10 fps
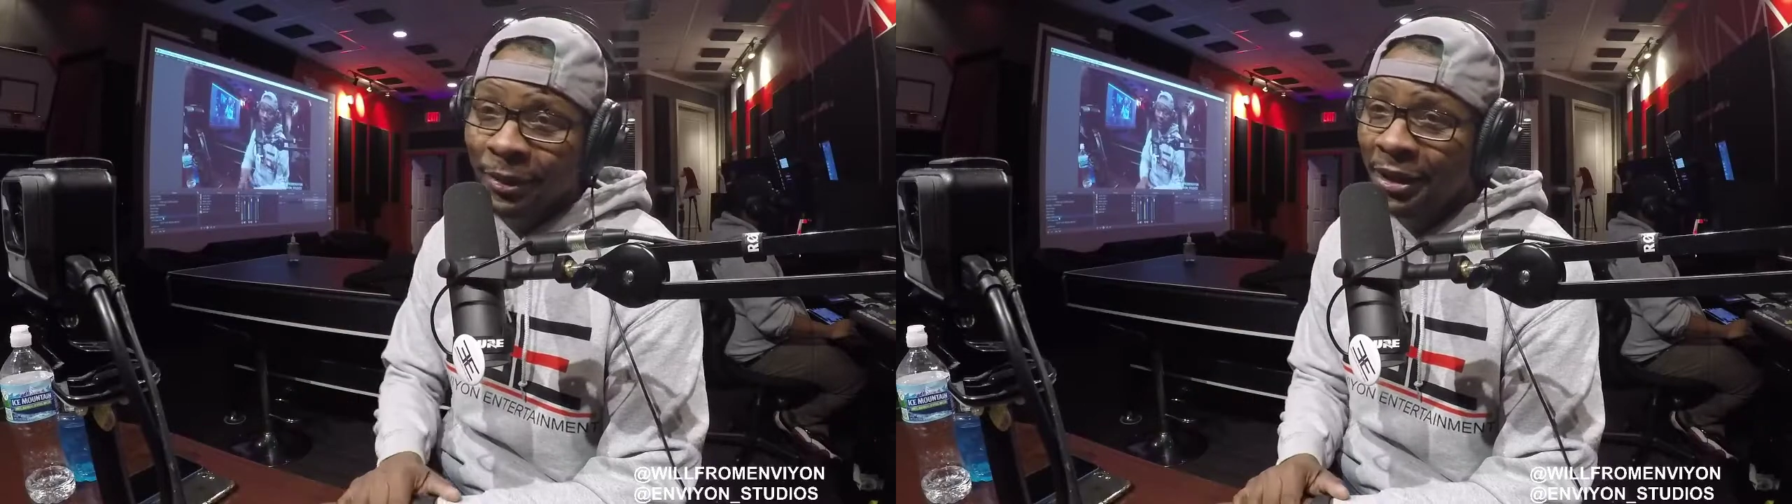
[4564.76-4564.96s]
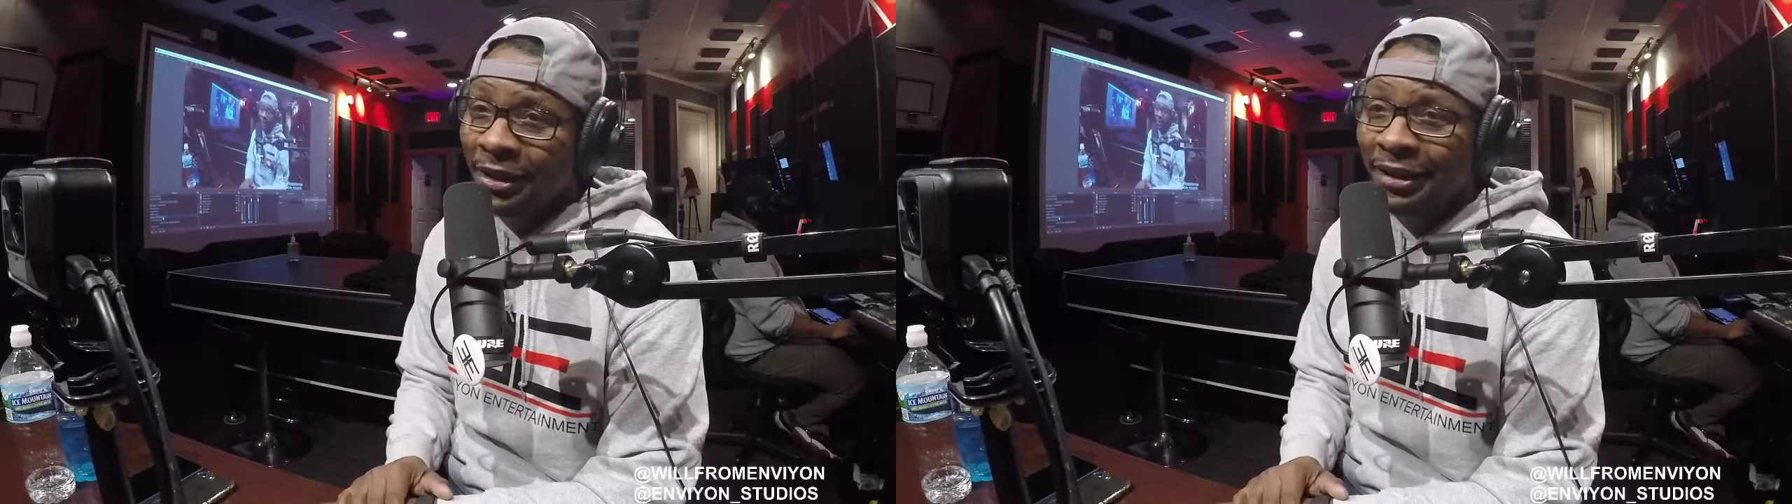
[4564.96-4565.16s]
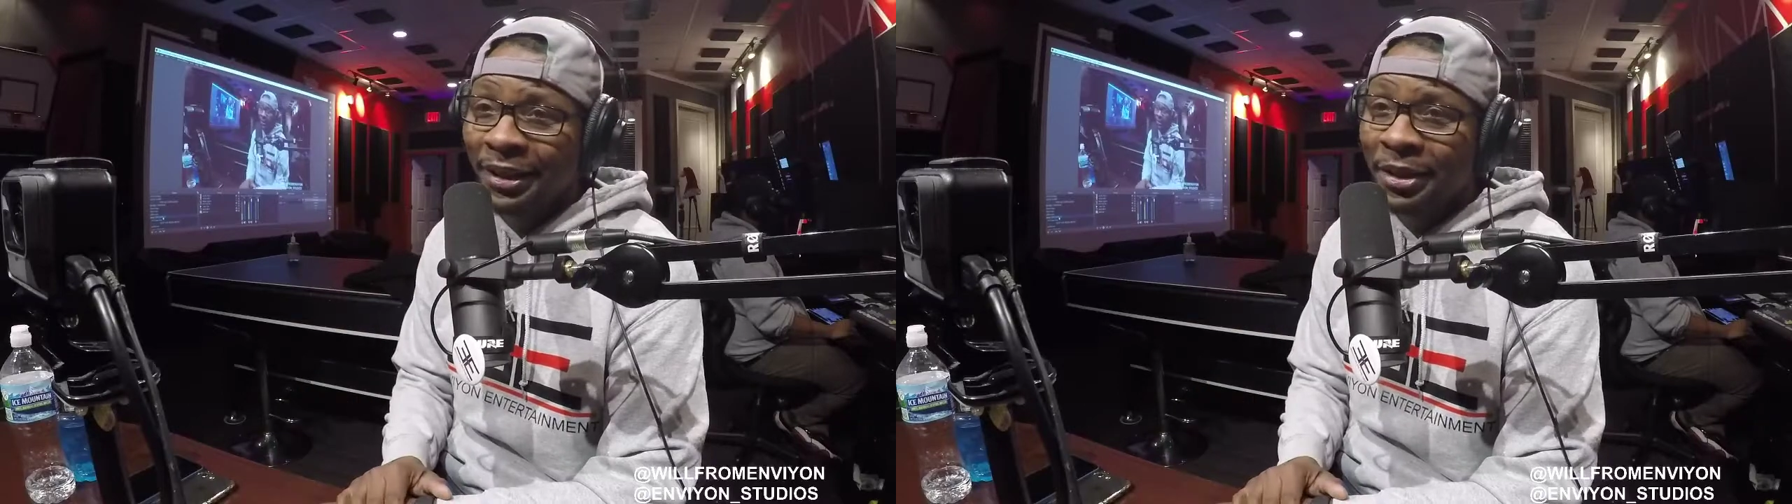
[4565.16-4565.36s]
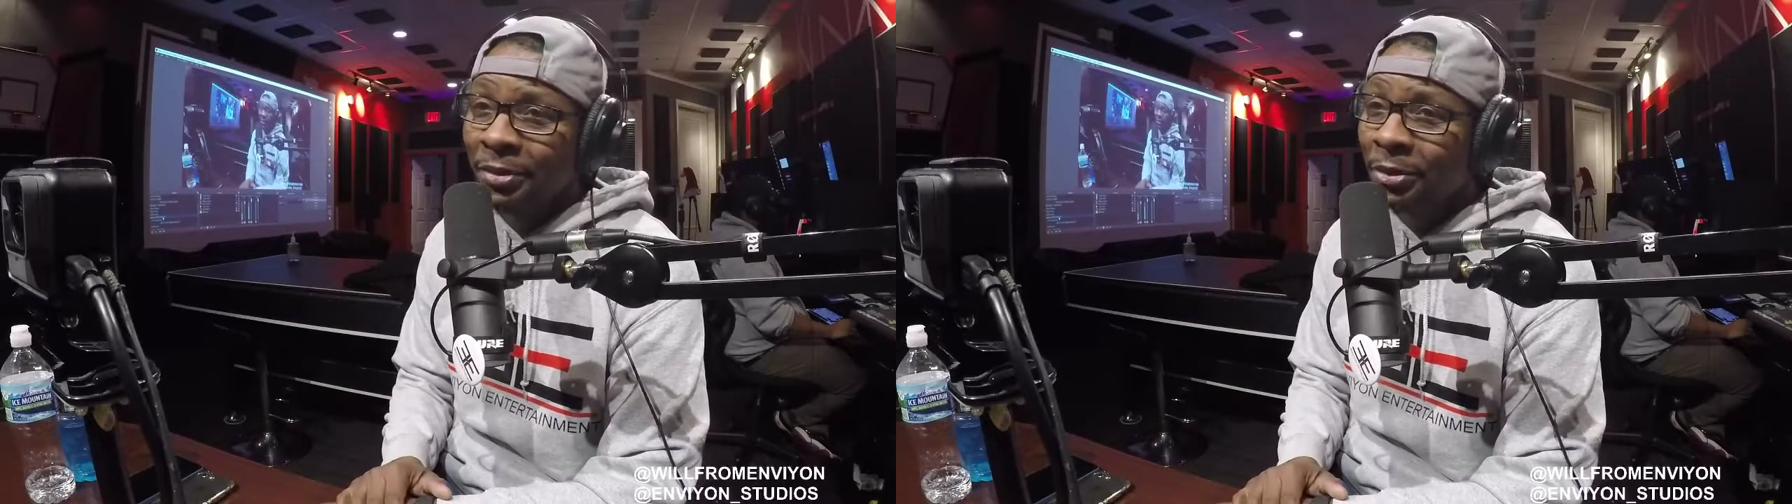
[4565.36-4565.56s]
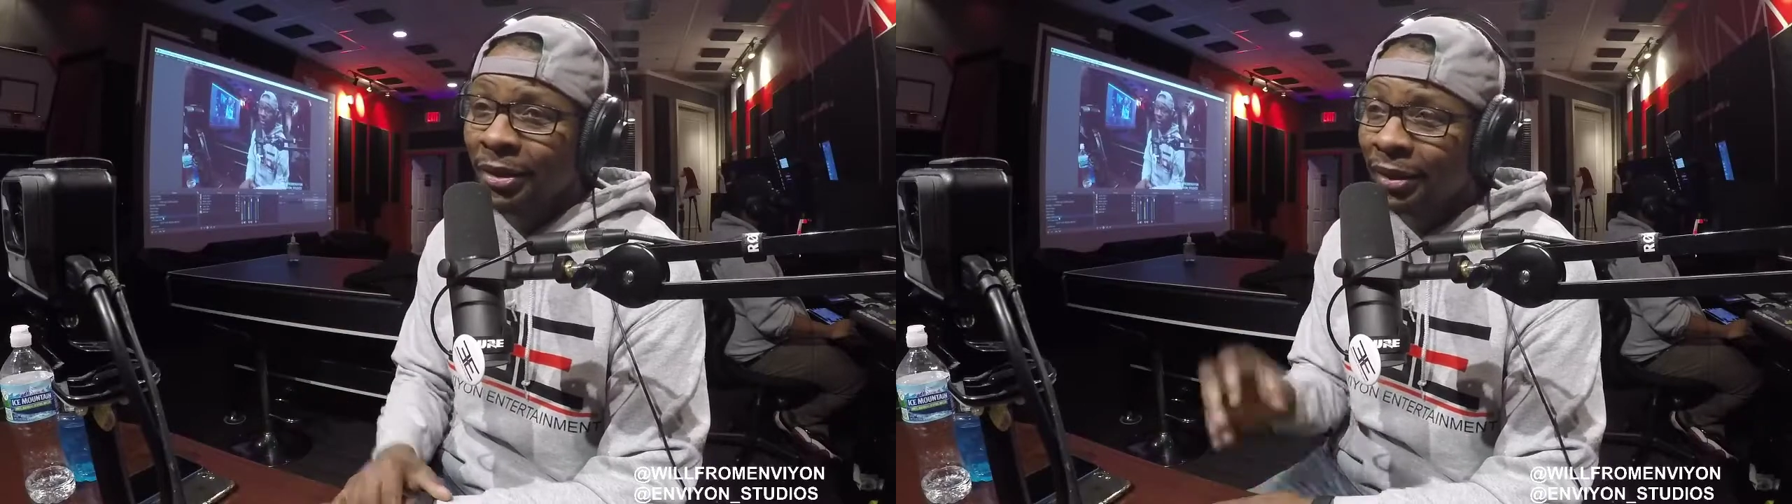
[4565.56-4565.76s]
PR team
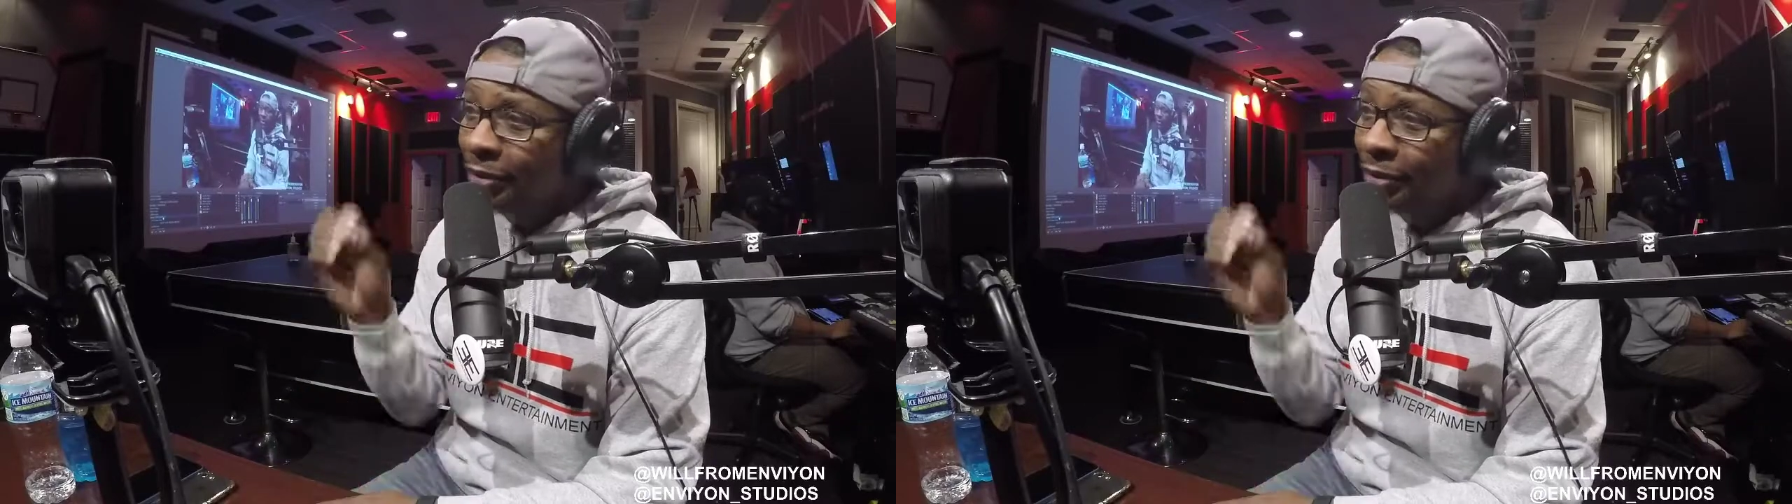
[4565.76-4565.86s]
who can